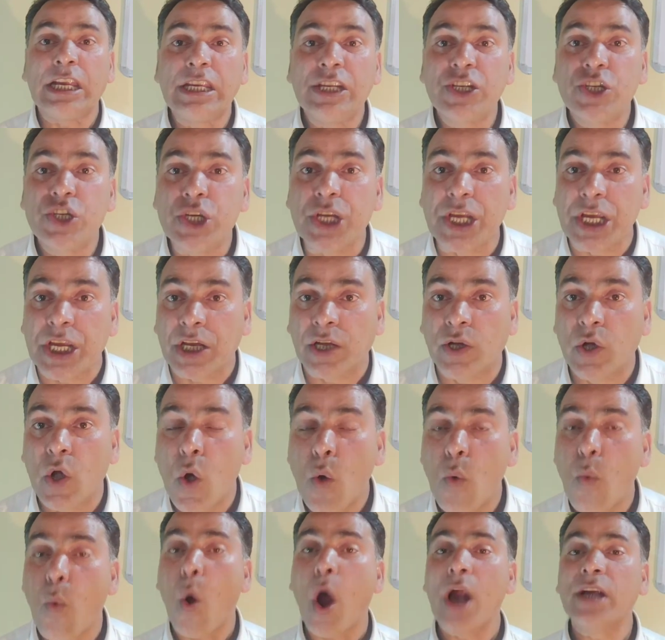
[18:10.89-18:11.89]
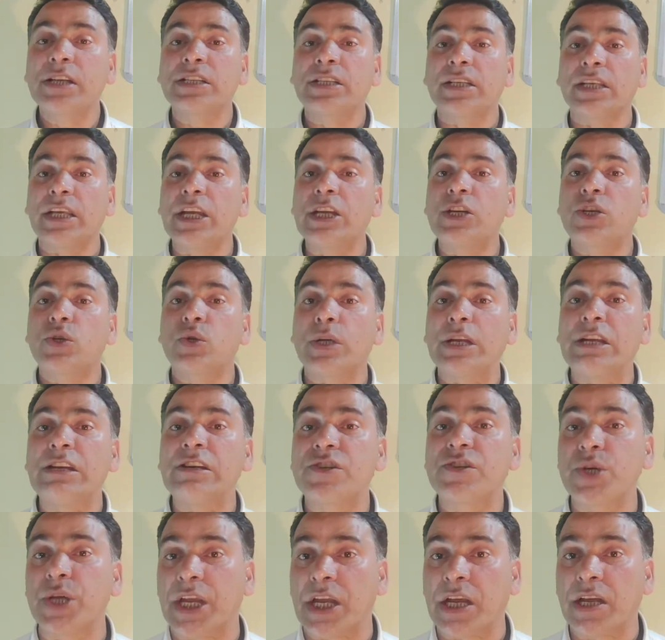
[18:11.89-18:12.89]
Intrigue. What's it to
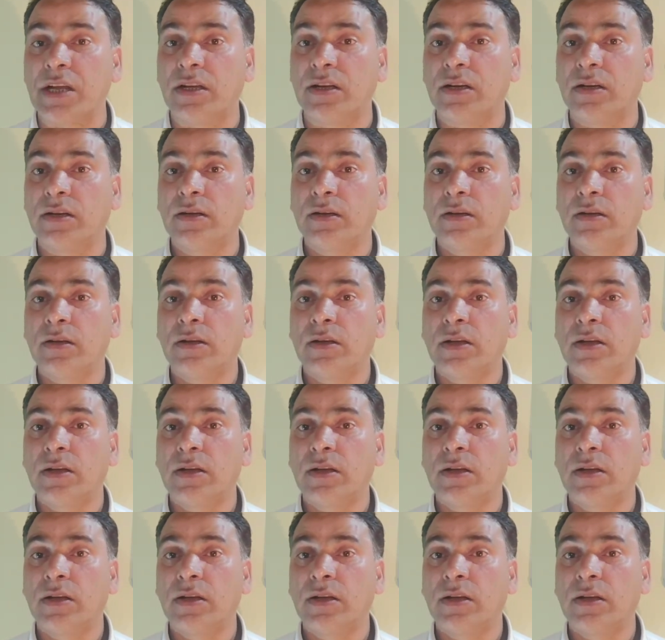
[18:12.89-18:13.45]
intrigue?